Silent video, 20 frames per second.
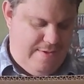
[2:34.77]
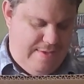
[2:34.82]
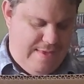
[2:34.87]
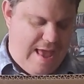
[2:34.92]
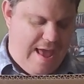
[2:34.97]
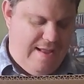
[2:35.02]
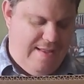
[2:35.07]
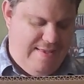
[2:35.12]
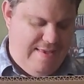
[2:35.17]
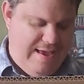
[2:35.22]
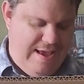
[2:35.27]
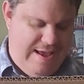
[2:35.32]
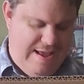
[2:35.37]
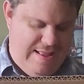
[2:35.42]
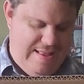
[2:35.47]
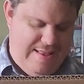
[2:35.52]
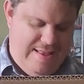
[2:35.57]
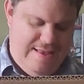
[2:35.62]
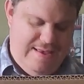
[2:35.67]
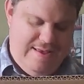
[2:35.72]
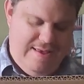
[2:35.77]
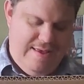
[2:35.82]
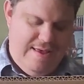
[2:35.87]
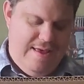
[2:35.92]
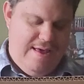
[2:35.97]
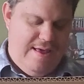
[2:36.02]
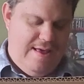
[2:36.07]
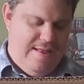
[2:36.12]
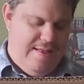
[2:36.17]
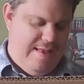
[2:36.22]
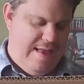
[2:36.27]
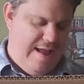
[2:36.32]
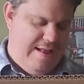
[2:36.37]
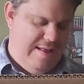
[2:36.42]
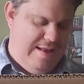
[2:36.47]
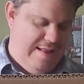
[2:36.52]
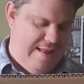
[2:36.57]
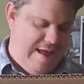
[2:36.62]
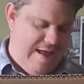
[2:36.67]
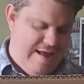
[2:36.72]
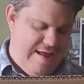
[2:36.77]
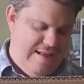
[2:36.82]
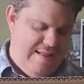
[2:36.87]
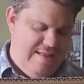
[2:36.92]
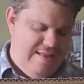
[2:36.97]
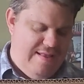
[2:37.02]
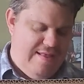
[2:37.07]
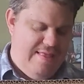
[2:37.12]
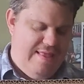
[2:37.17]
$19.99.